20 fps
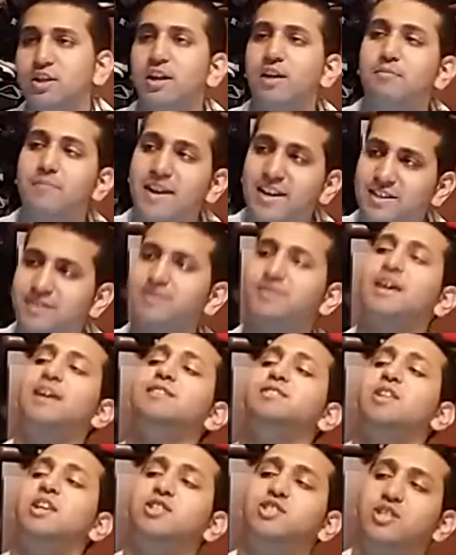it makes
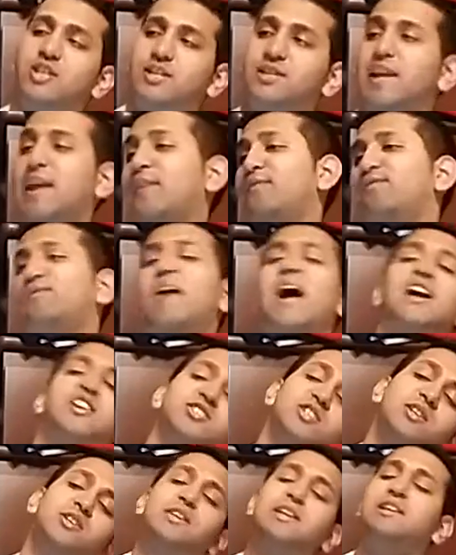sense that she's a
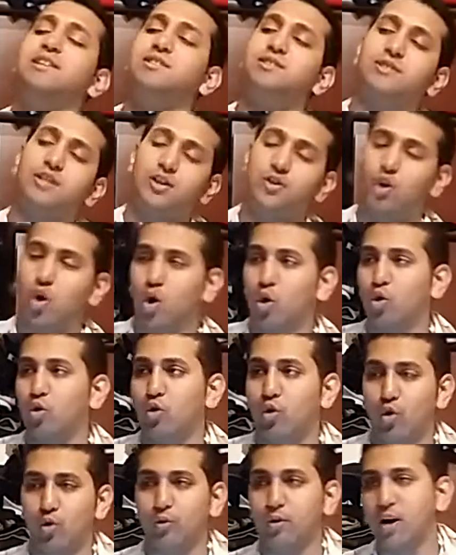fashionista
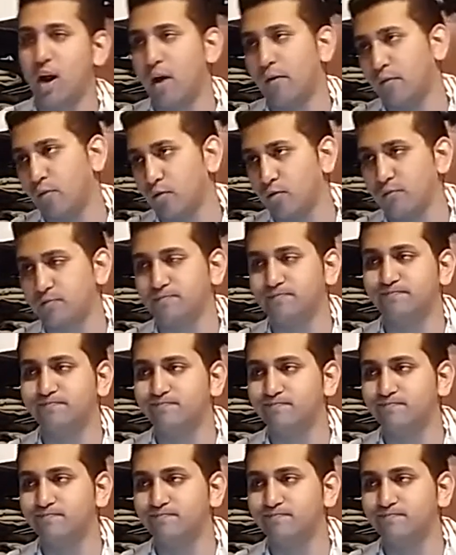girl or whatever.